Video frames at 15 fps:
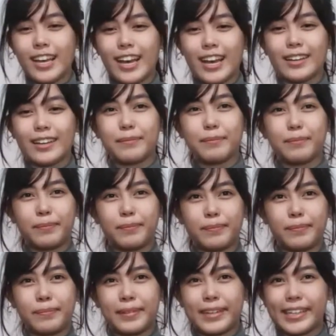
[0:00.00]
So yeah,
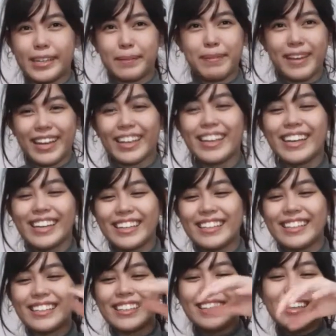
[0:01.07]
pretty big.
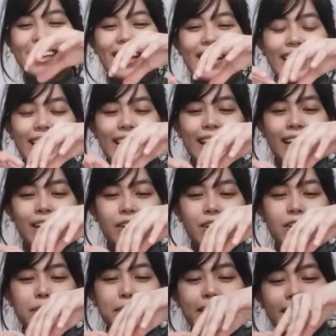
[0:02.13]
And
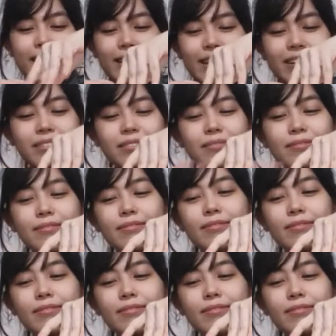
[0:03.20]
I'm opening now.